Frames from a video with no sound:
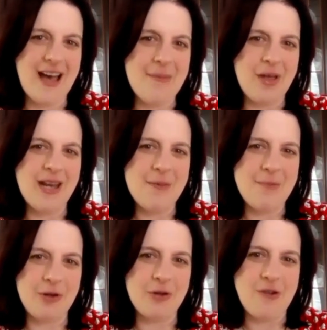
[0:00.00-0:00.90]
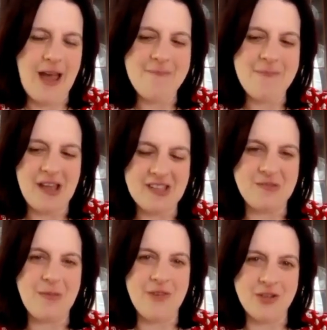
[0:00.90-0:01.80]
I'm not able to drive because
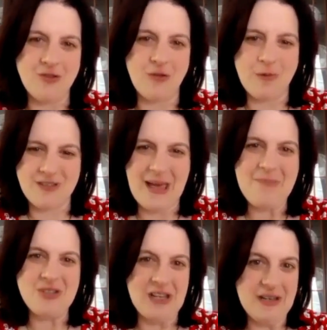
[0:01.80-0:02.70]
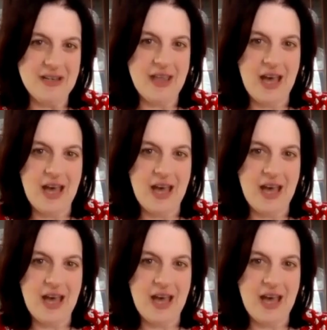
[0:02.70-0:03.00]
of my visual perception.